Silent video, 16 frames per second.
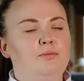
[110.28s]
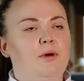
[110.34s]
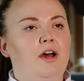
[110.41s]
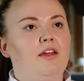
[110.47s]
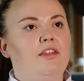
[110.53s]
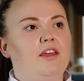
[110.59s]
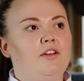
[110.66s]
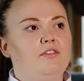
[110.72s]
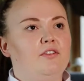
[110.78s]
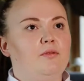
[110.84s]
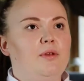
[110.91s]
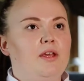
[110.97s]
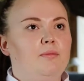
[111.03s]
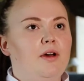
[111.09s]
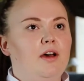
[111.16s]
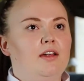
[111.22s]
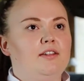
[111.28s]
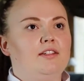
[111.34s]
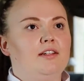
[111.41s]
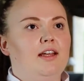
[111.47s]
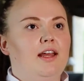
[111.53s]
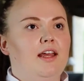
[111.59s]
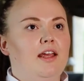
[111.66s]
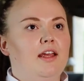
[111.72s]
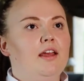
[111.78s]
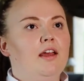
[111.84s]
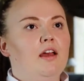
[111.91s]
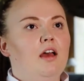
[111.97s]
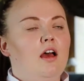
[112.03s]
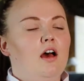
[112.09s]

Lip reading: but I think for me personally,